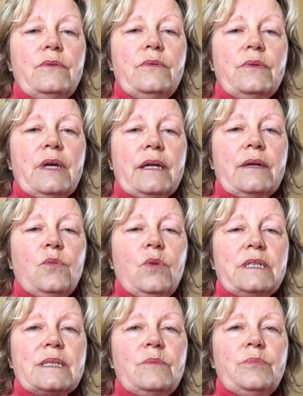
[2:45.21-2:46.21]
that it
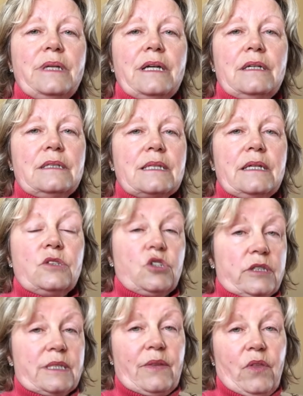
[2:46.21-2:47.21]
wasn't because I
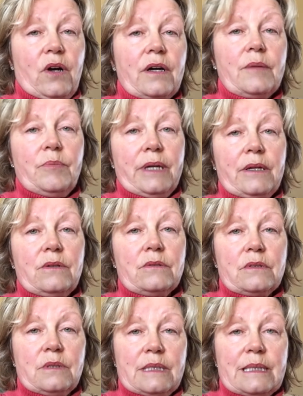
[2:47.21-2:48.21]
just thought about
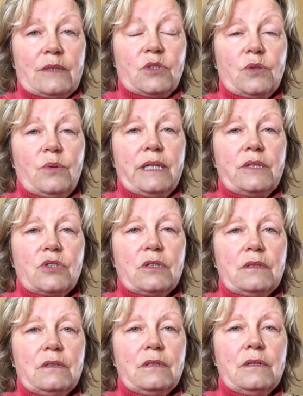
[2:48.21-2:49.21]
the
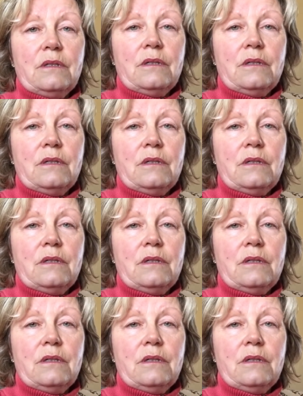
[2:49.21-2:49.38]
situation.